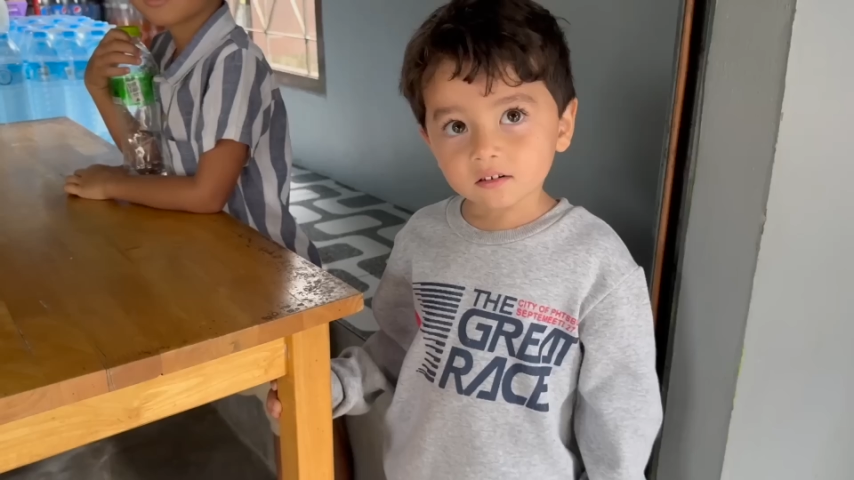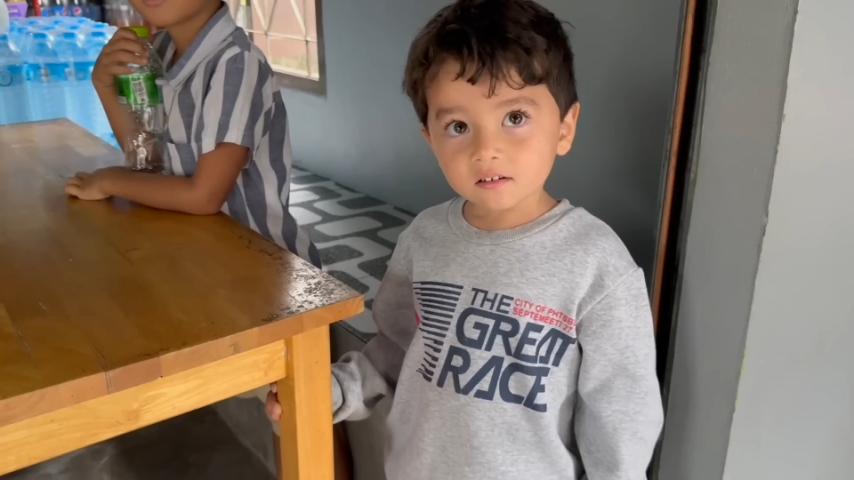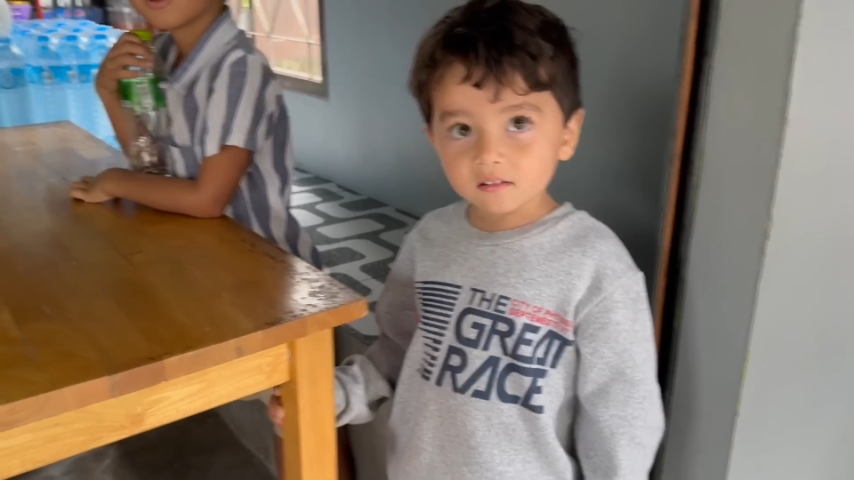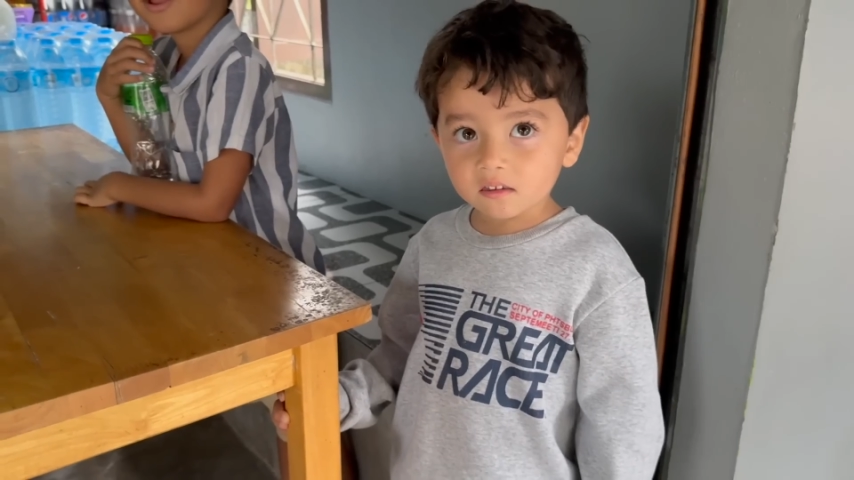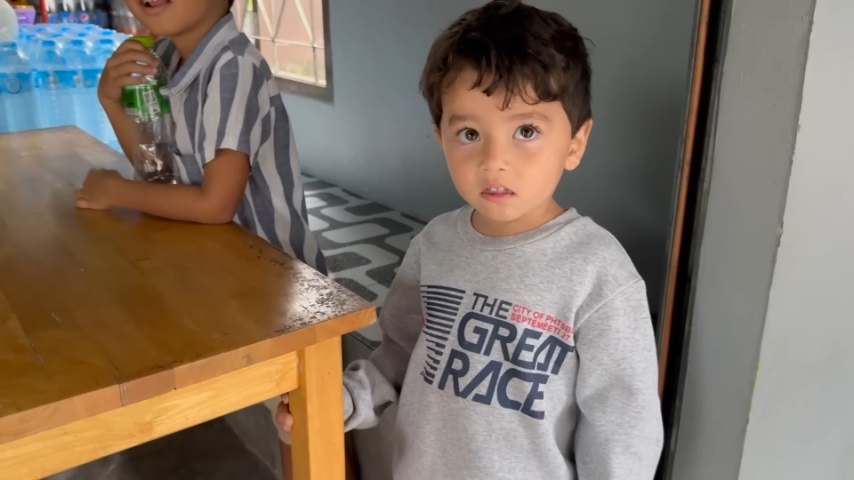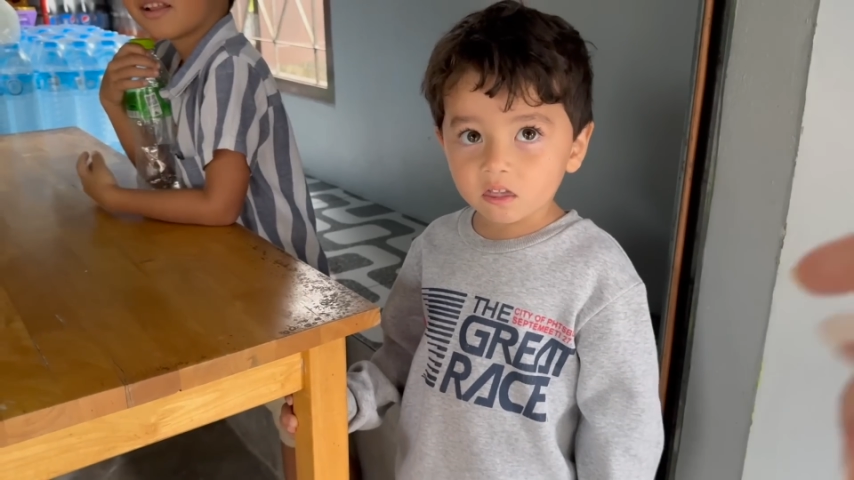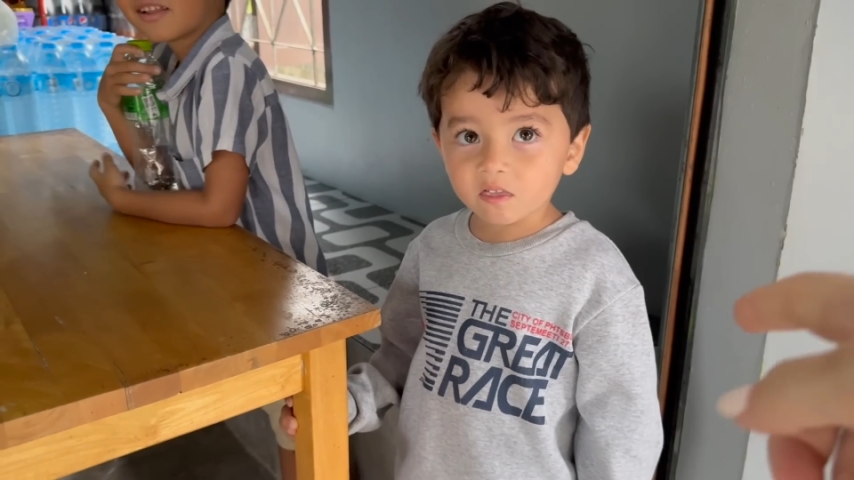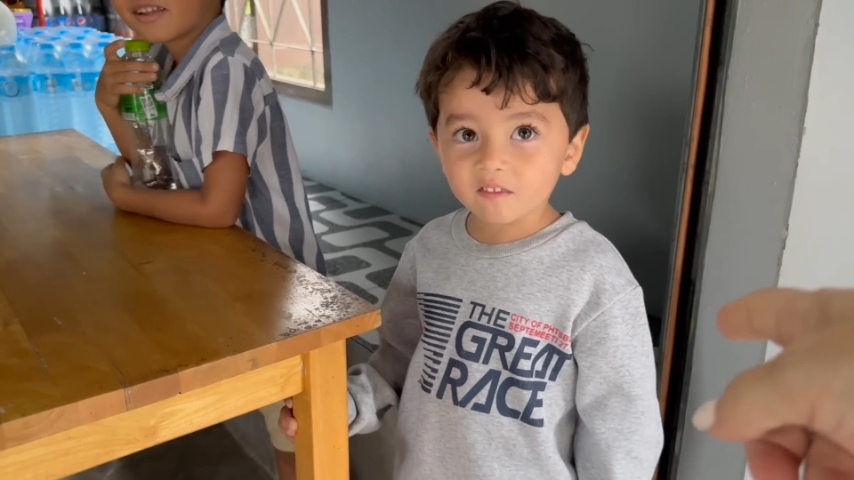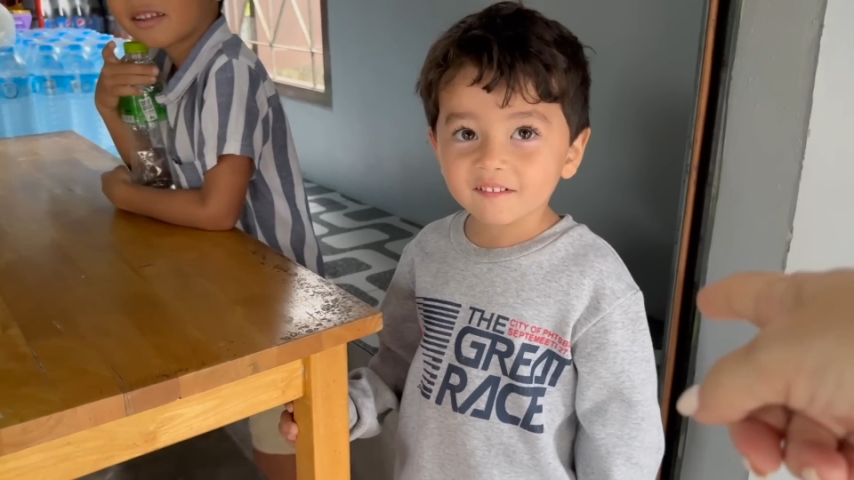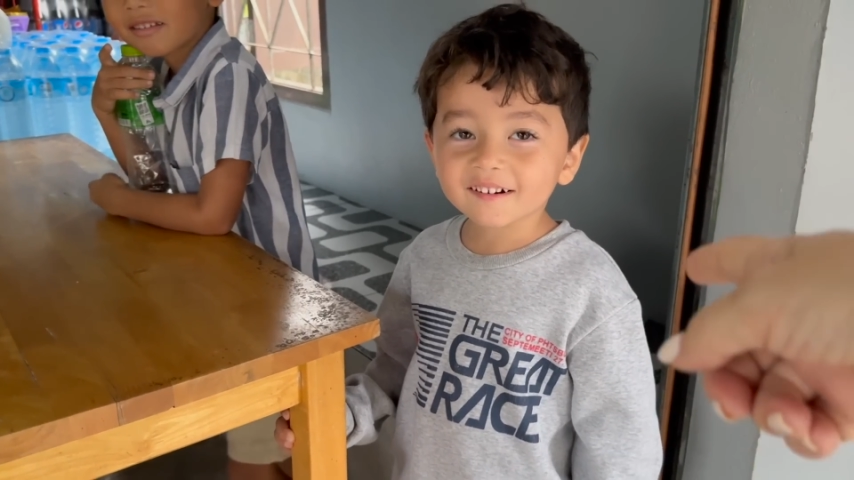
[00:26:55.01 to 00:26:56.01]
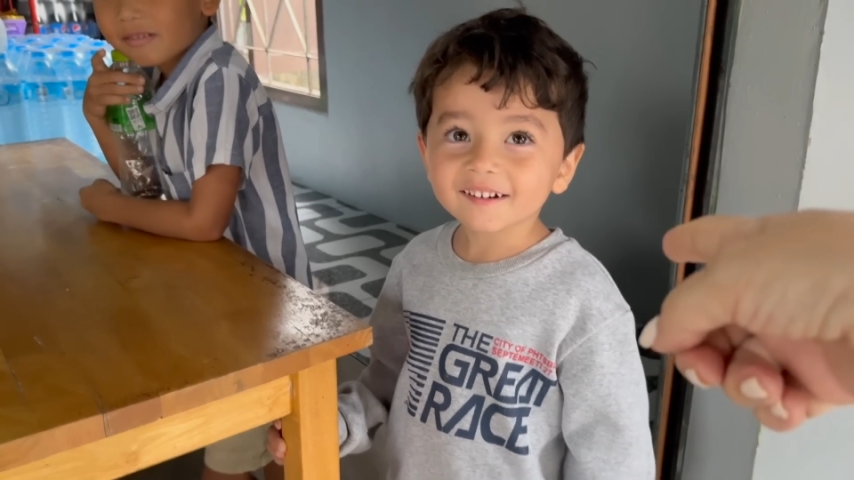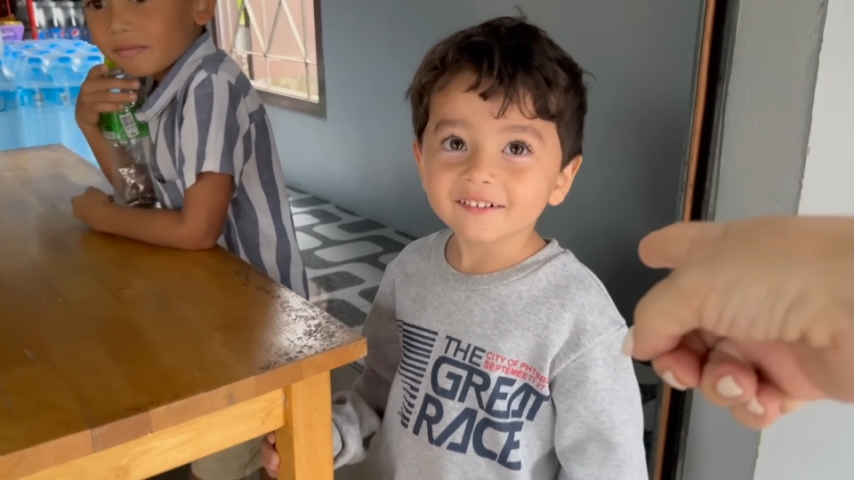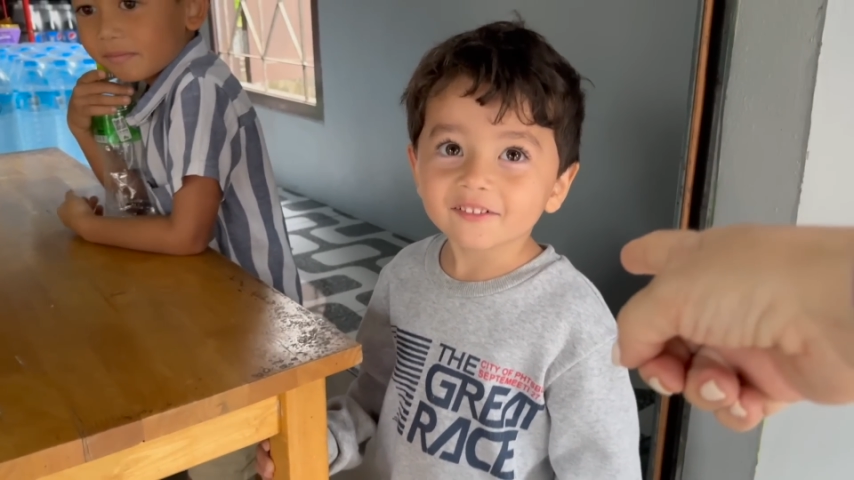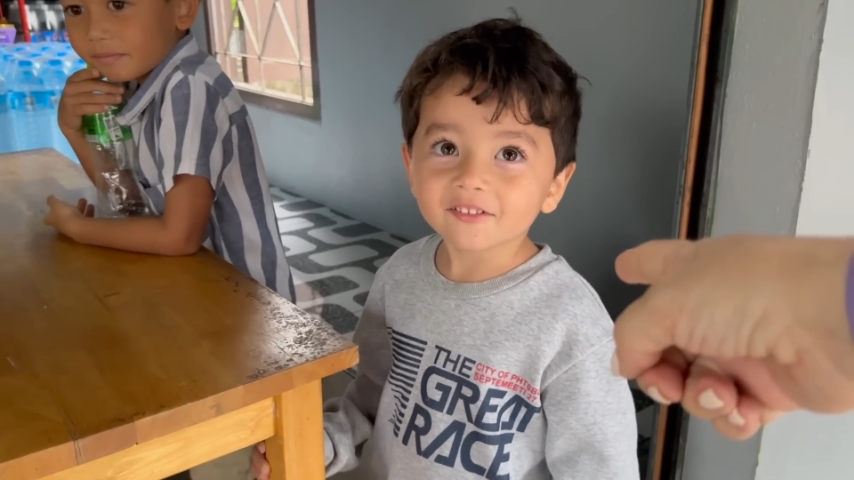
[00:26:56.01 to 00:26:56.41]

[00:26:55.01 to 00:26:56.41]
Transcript: Leon, you said you didn't want to